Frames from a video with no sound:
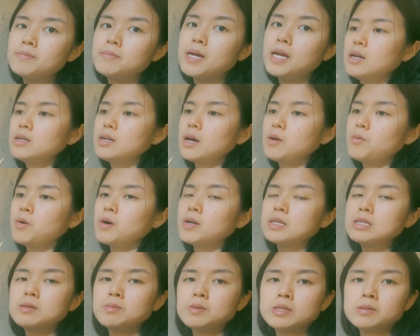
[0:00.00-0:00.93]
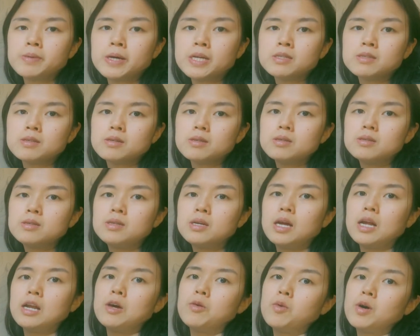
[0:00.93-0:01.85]
And I want it to be special.
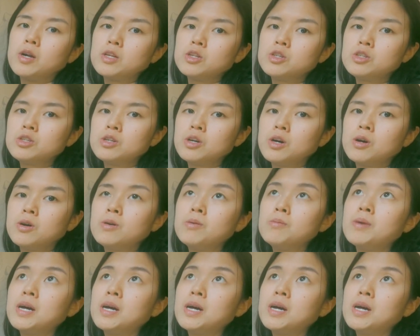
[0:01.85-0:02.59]
And I want to show